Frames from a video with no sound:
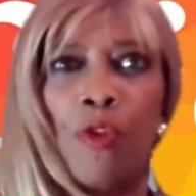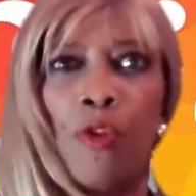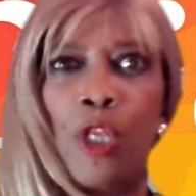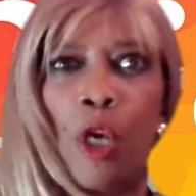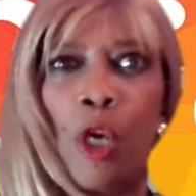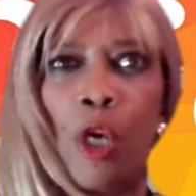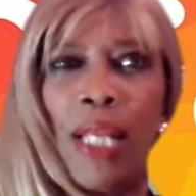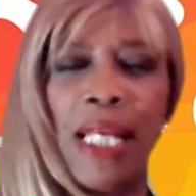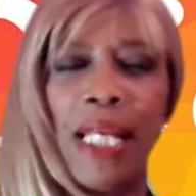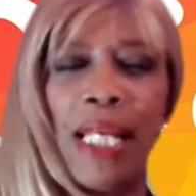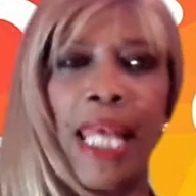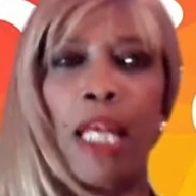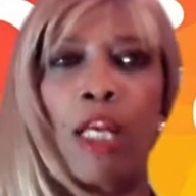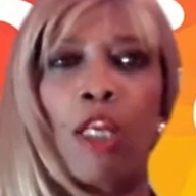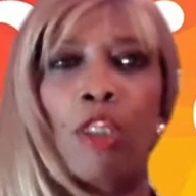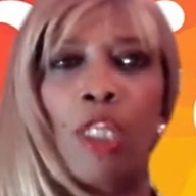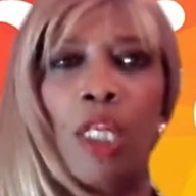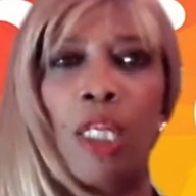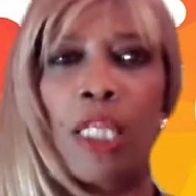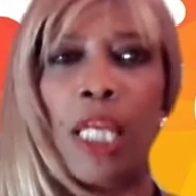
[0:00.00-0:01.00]
So let's
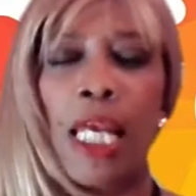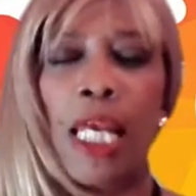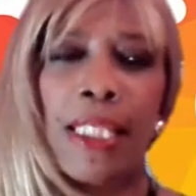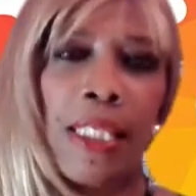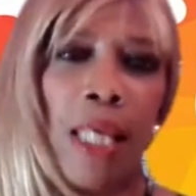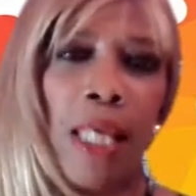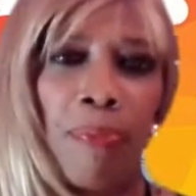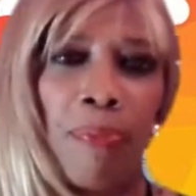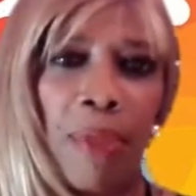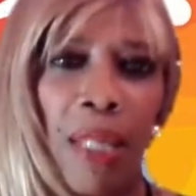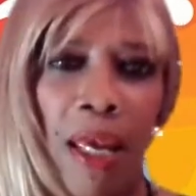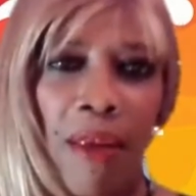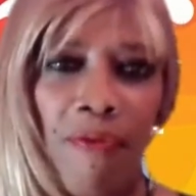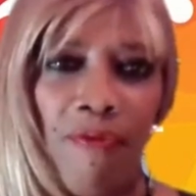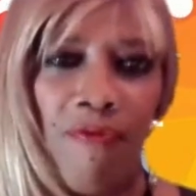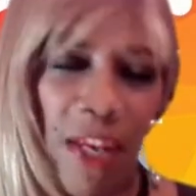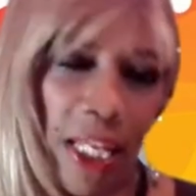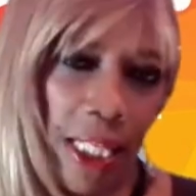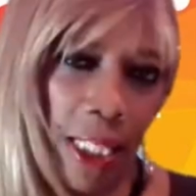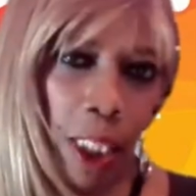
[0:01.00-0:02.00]
take a look at
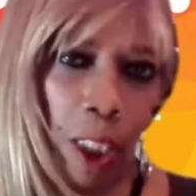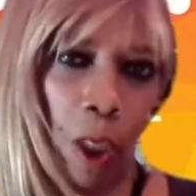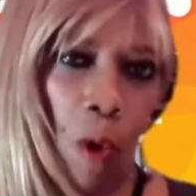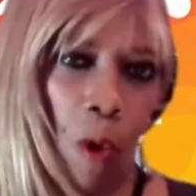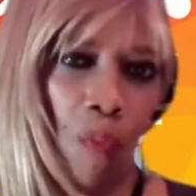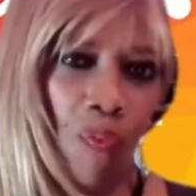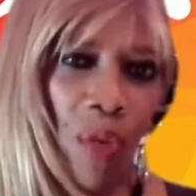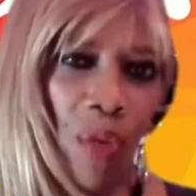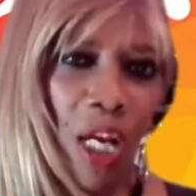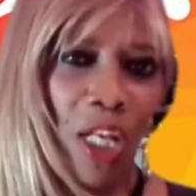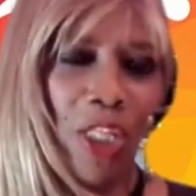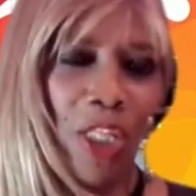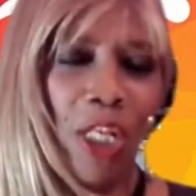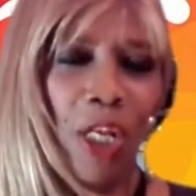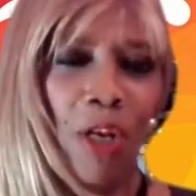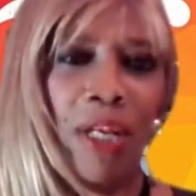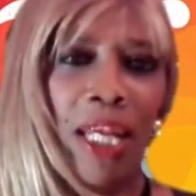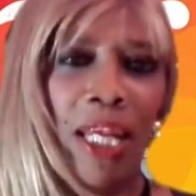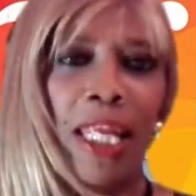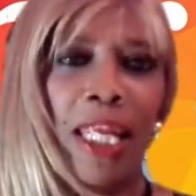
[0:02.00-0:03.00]
something physical.
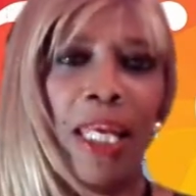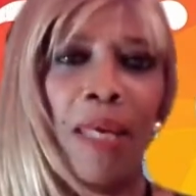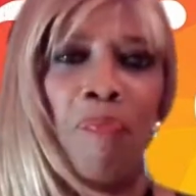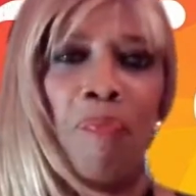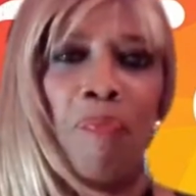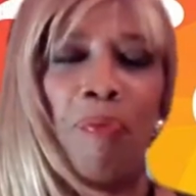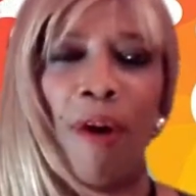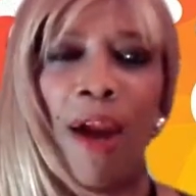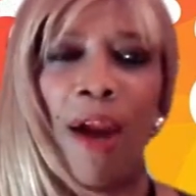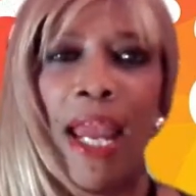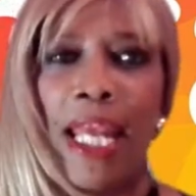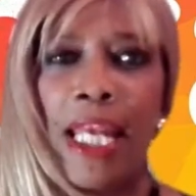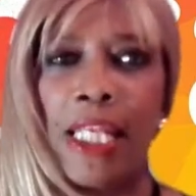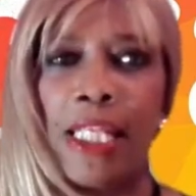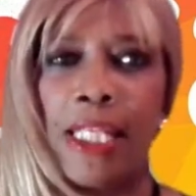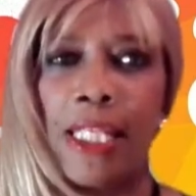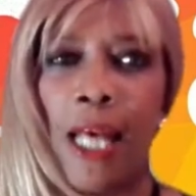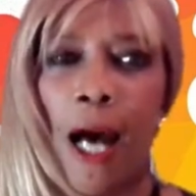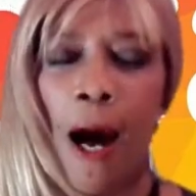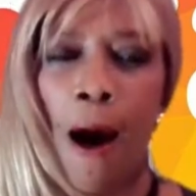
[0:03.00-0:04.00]
You can
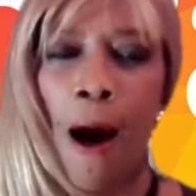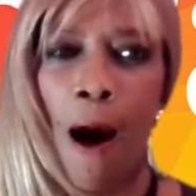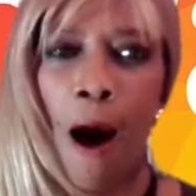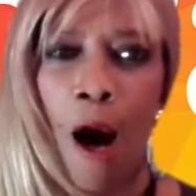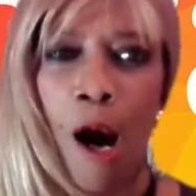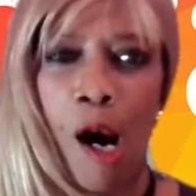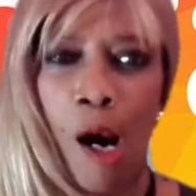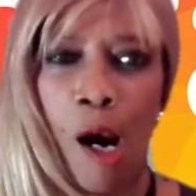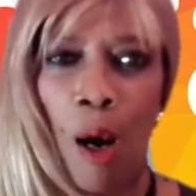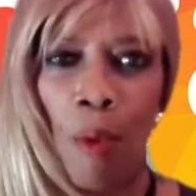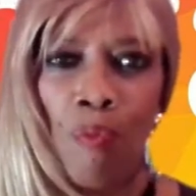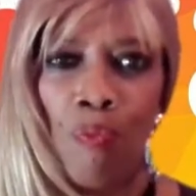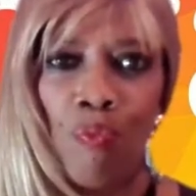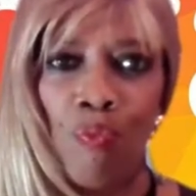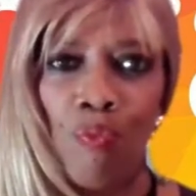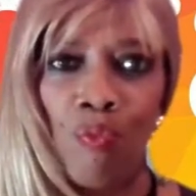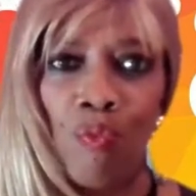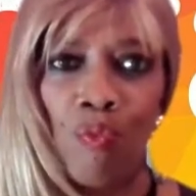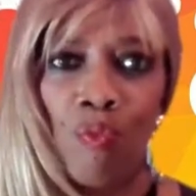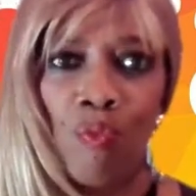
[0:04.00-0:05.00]
embrace
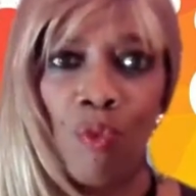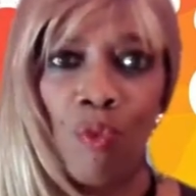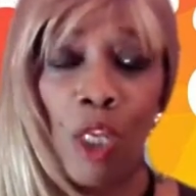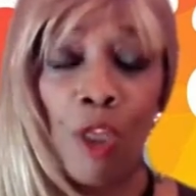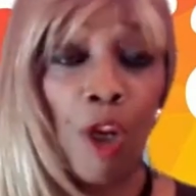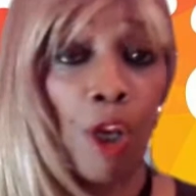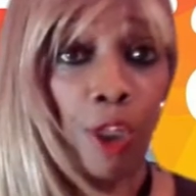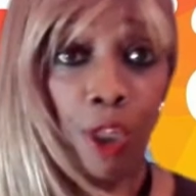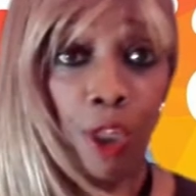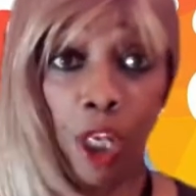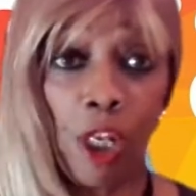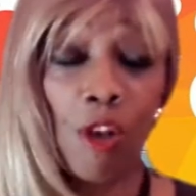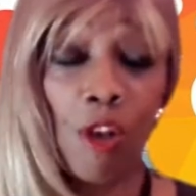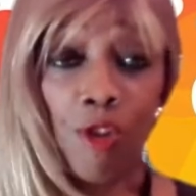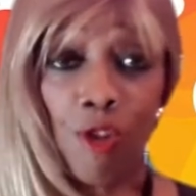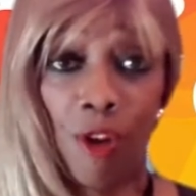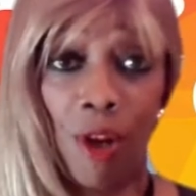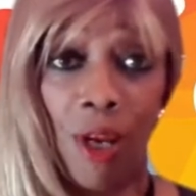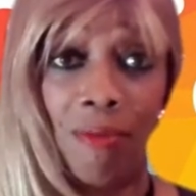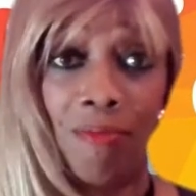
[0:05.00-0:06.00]
your
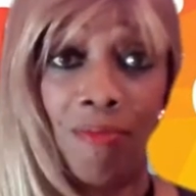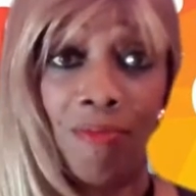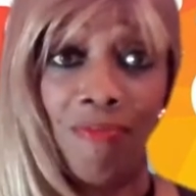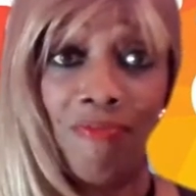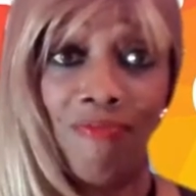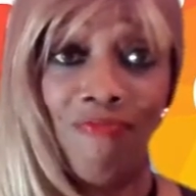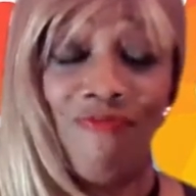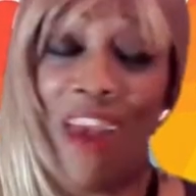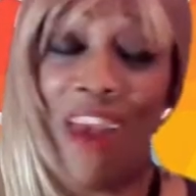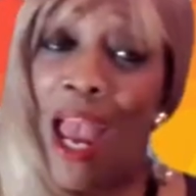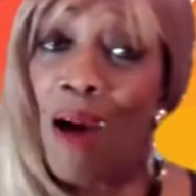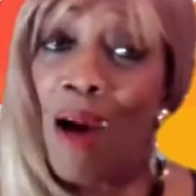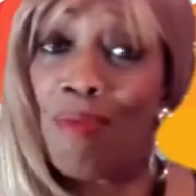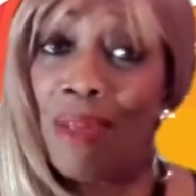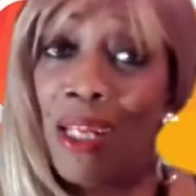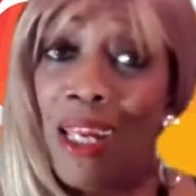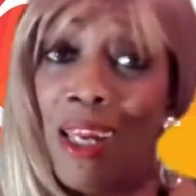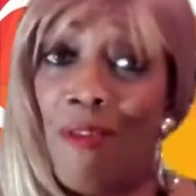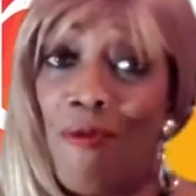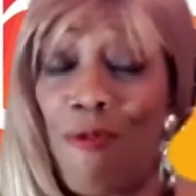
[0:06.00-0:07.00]
children,
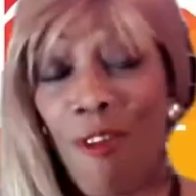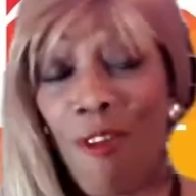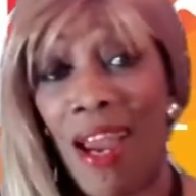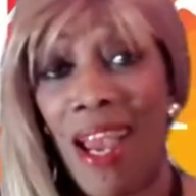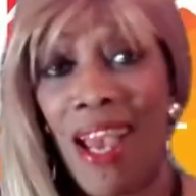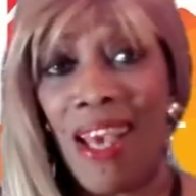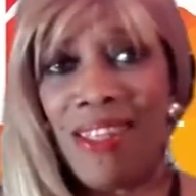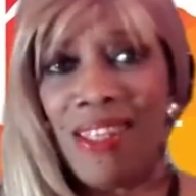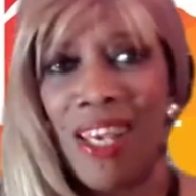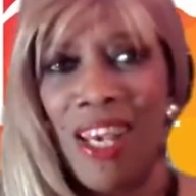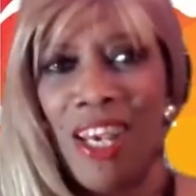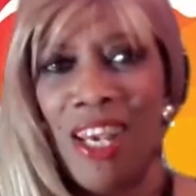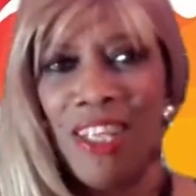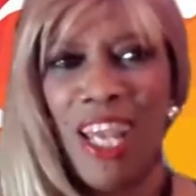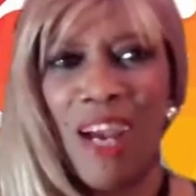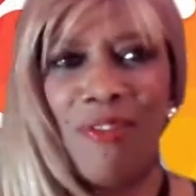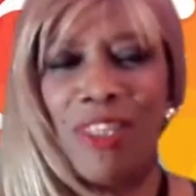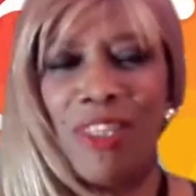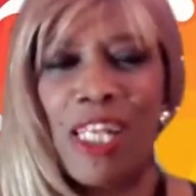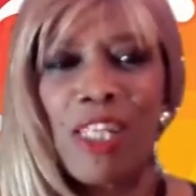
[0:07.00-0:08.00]
family, friends.
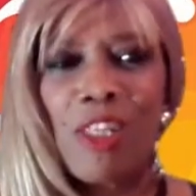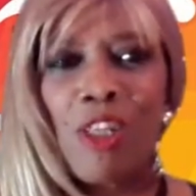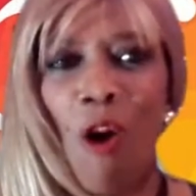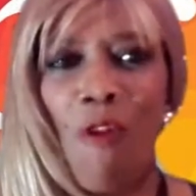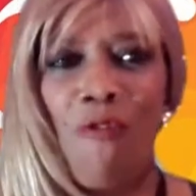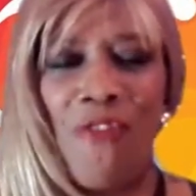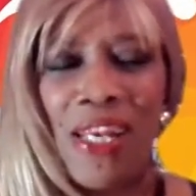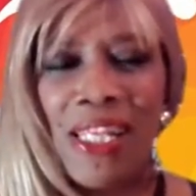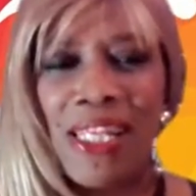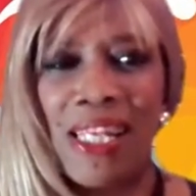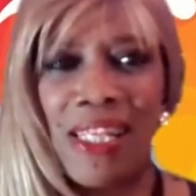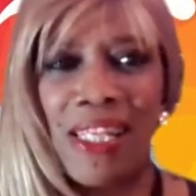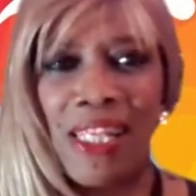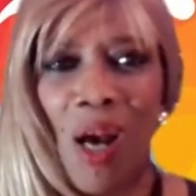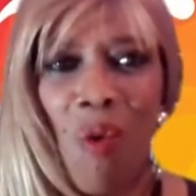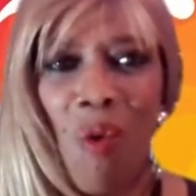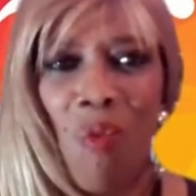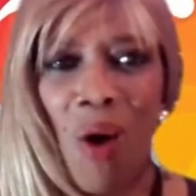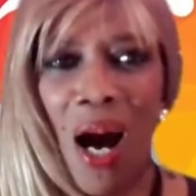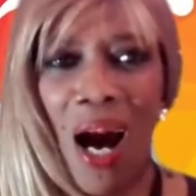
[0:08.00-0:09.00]
You ever just go visit
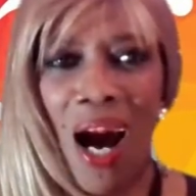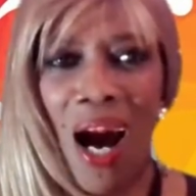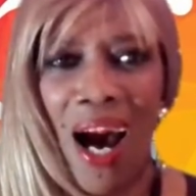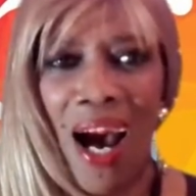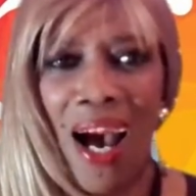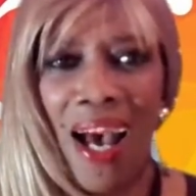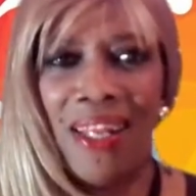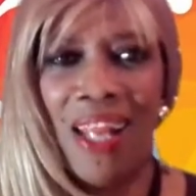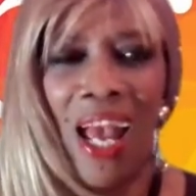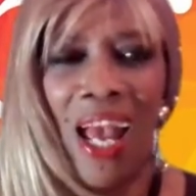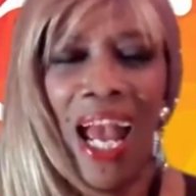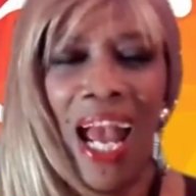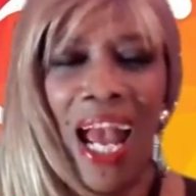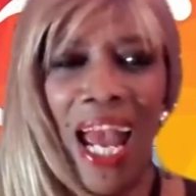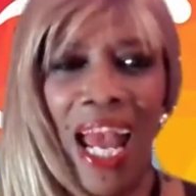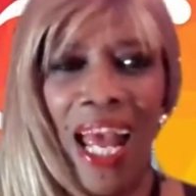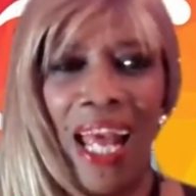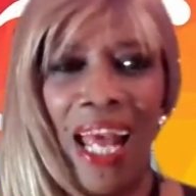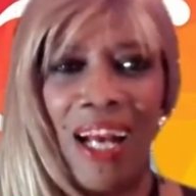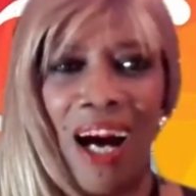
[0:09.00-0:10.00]
someone
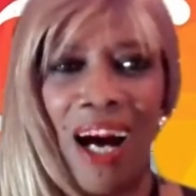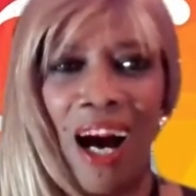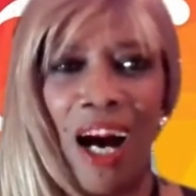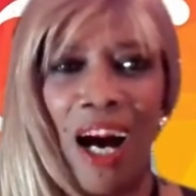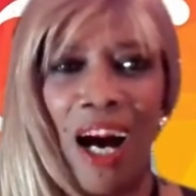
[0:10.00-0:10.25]
and